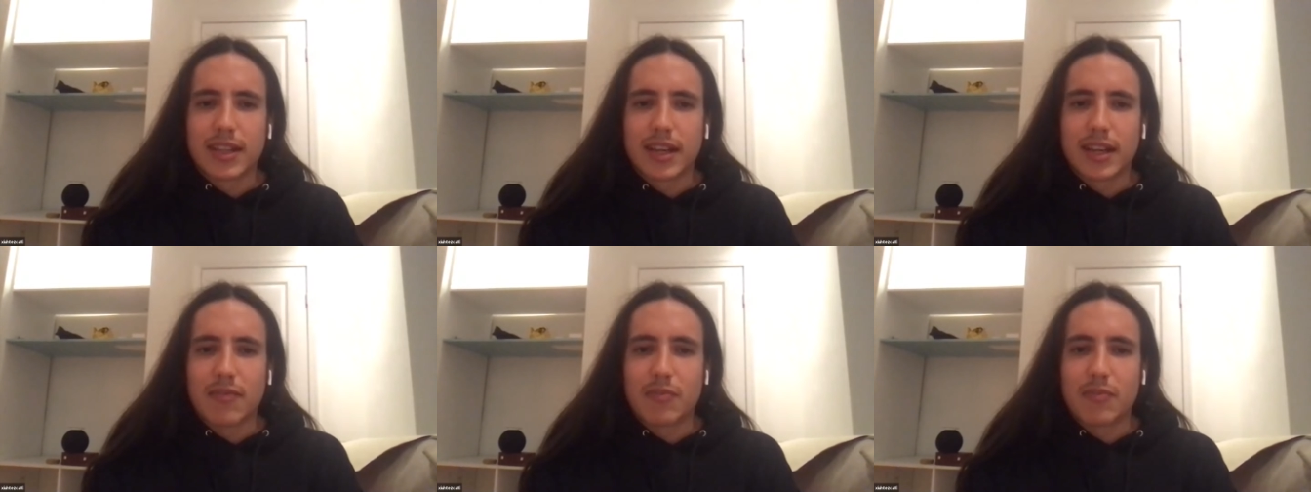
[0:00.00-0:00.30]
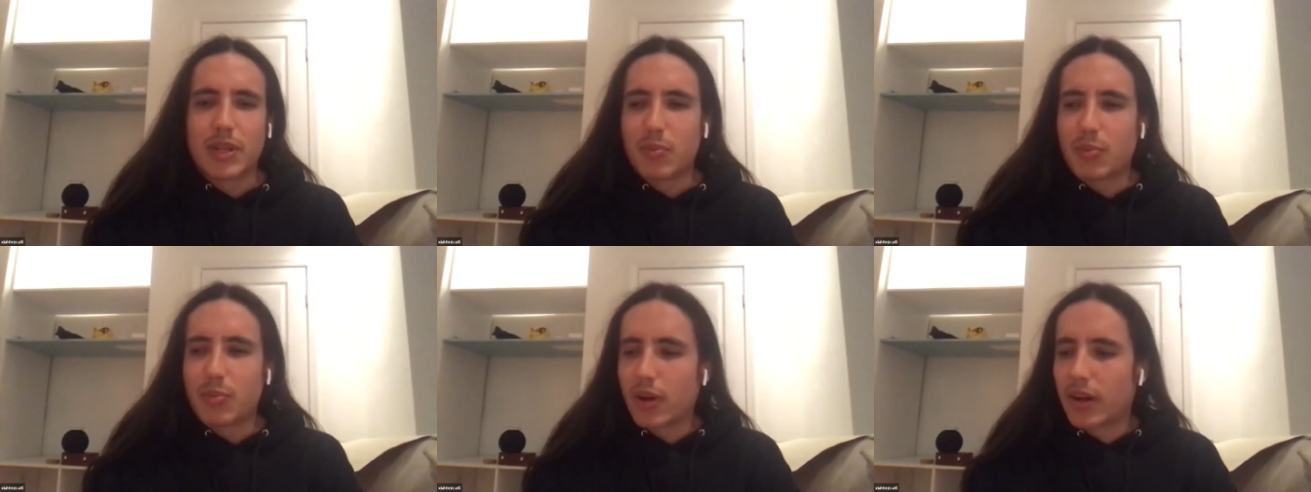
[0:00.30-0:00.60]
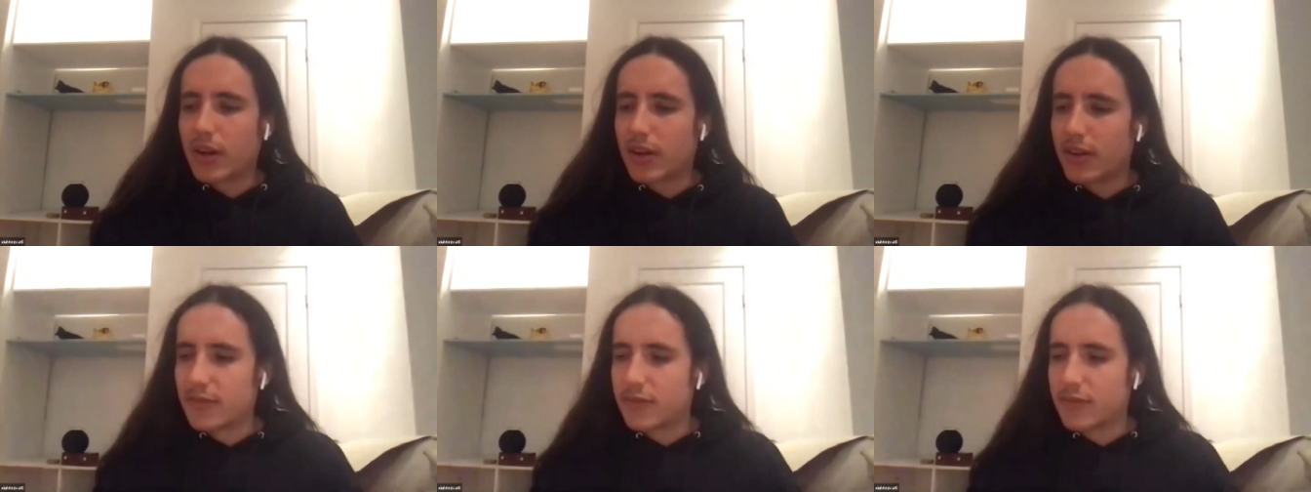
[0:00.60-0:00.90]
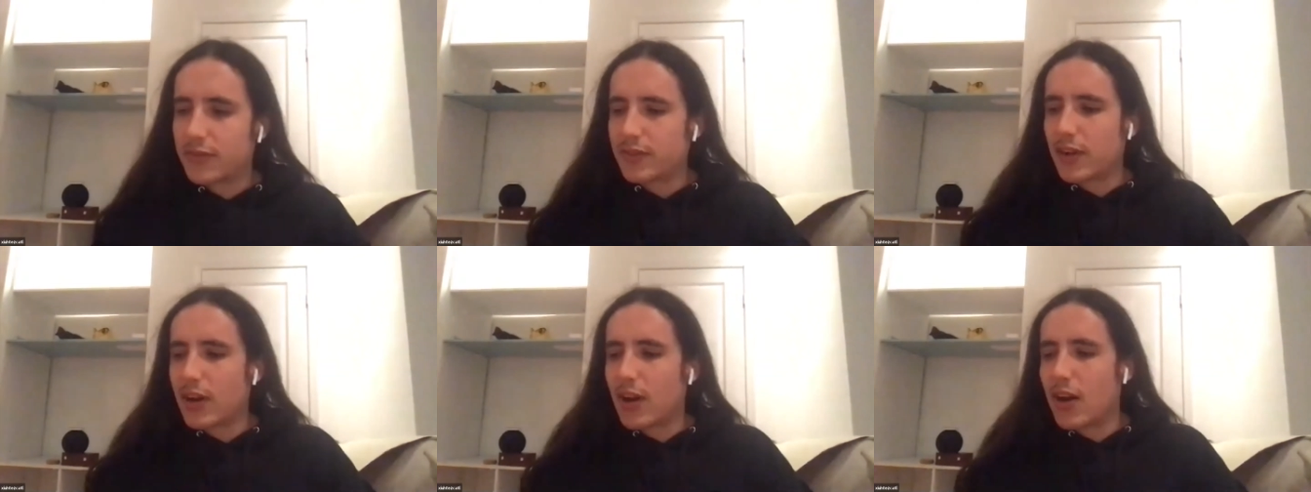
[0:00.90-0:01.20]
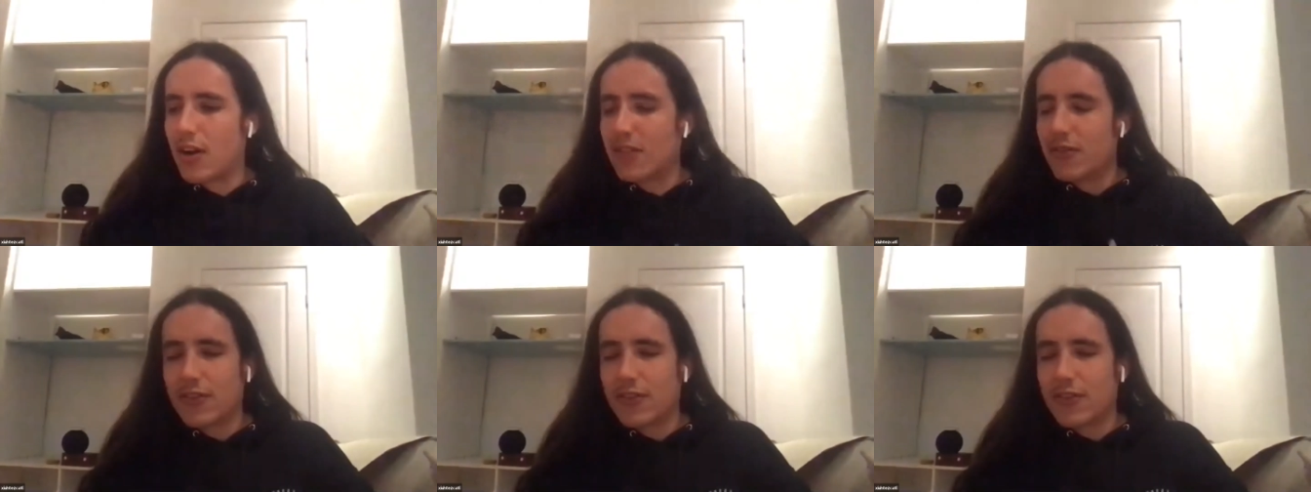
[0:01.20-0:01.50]
i've been a part of
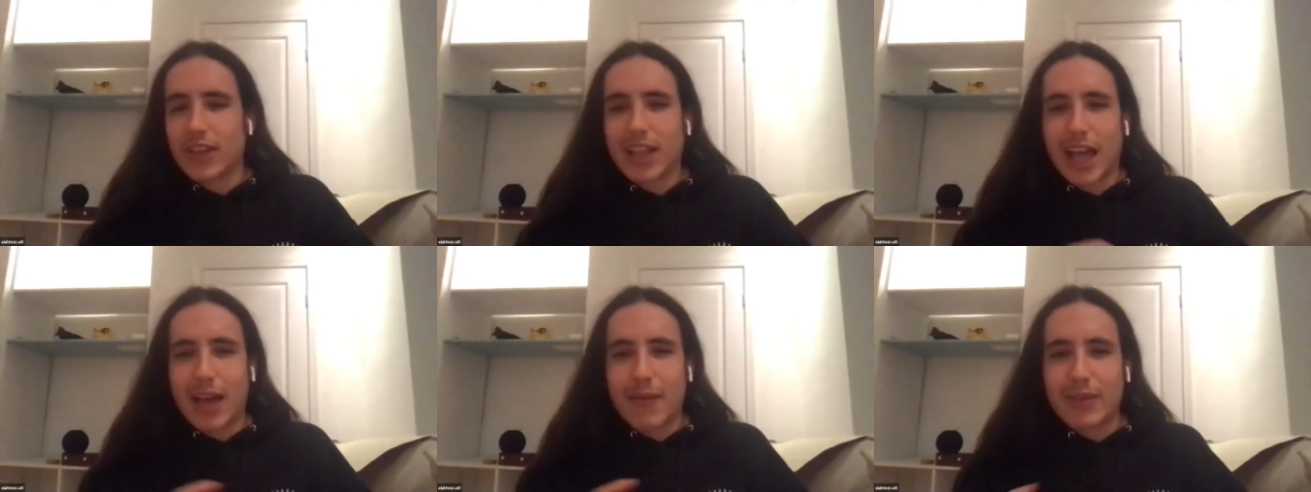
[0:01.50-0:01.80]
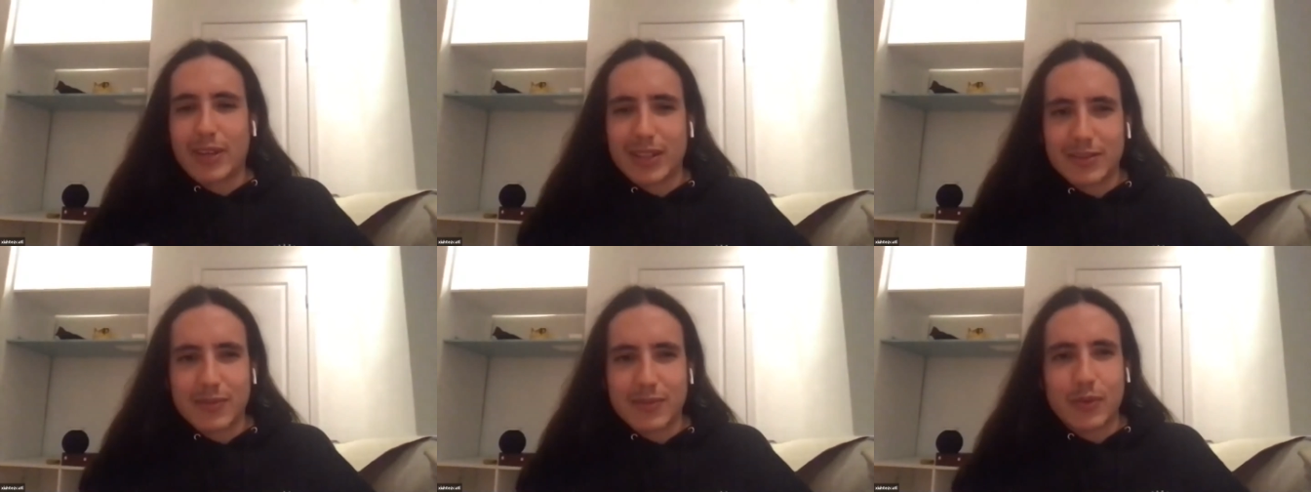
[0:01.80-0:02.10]
of the climate